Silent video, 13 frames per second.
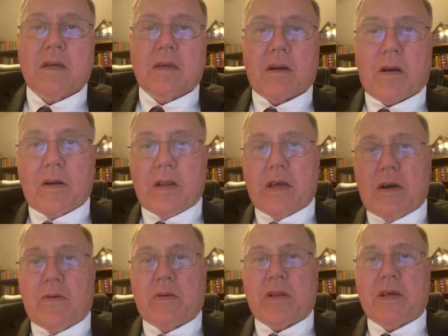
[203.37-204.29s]
Early
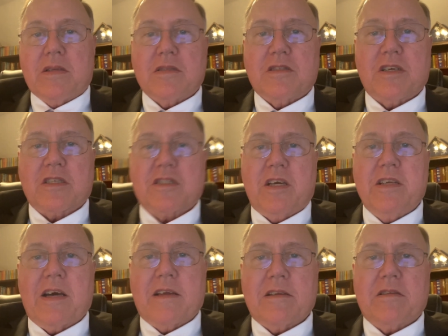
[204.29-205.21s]
on in
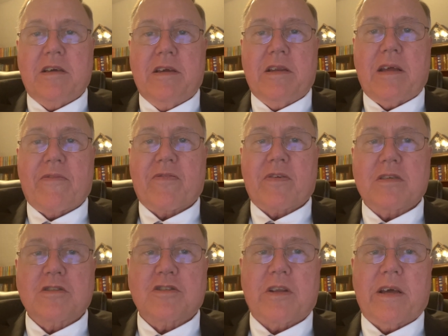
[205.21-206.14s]
1619,
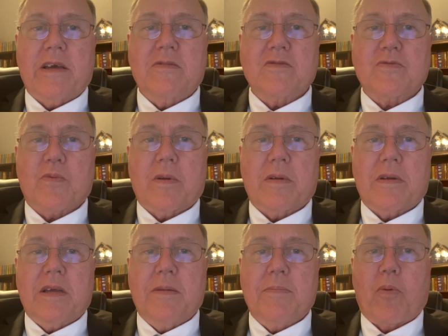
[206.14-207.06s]
African slaves were
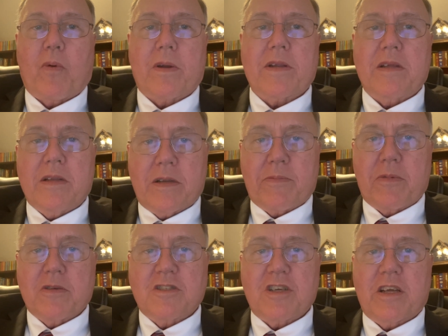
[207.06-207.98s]
imported into
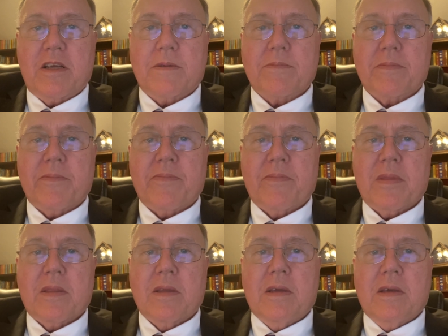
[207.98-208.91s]
Virginia.
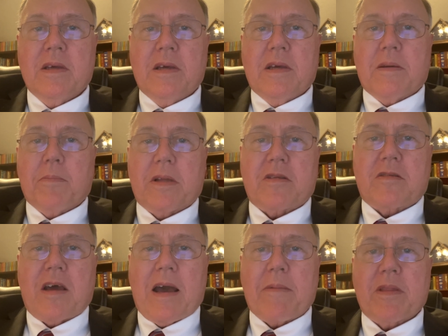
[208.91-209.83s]
By the
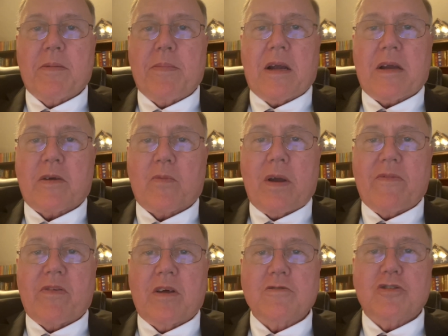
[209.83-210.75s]
time of the American
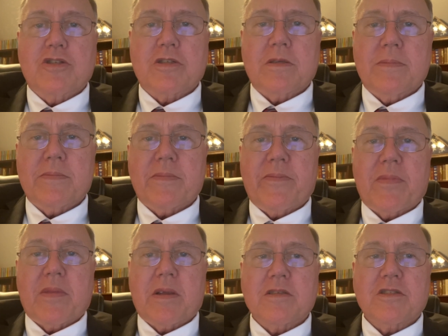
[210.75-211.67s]
Revolution,
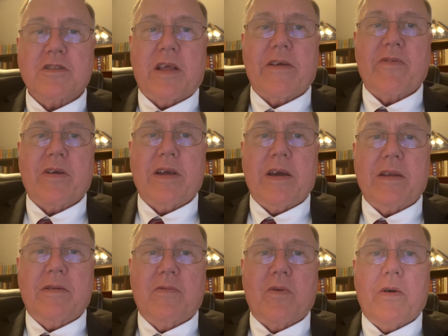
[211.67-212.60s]
slavery
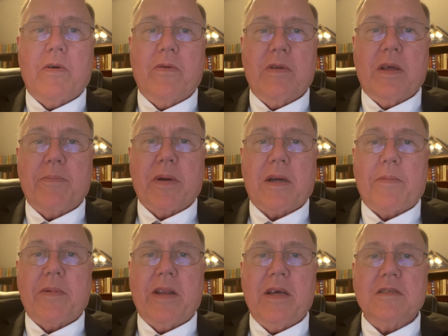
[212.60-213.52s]
had grown and
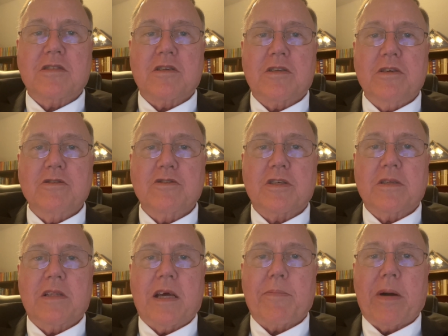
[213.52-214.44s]
become an
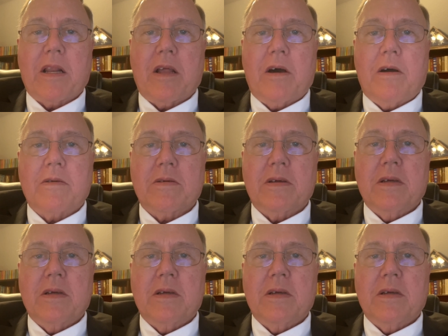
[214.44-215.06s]
institution that by law